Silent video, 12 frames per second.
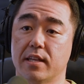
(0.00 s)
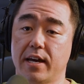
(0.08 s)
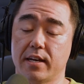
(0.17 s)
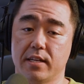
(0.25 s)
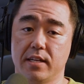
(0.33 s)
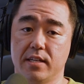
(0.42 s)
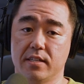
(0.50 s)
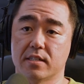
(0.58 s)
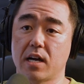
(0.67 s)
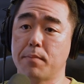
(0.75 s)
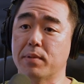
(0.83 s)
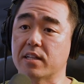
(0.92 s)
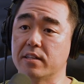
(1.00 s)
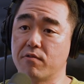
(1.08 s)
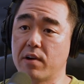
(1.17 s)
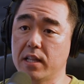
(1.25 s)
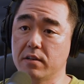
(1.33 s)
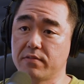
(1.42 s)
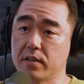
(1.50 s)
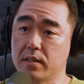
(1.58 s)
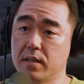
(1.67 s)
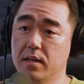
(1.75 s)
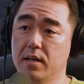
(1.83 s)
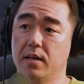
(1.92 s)
that is topically relevant,
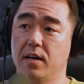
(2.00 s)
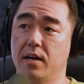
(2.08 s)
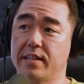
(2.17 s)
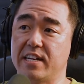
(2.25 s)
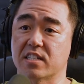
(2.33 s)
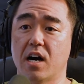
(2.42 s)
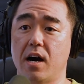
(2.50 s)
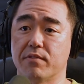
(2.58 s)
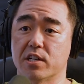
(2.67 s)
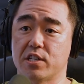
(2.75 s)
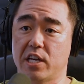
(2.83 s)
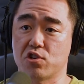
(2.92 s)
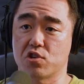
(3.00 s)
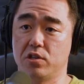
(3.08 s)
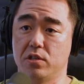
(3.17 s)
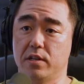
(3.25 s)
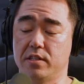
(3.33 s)
uh, that is conversational.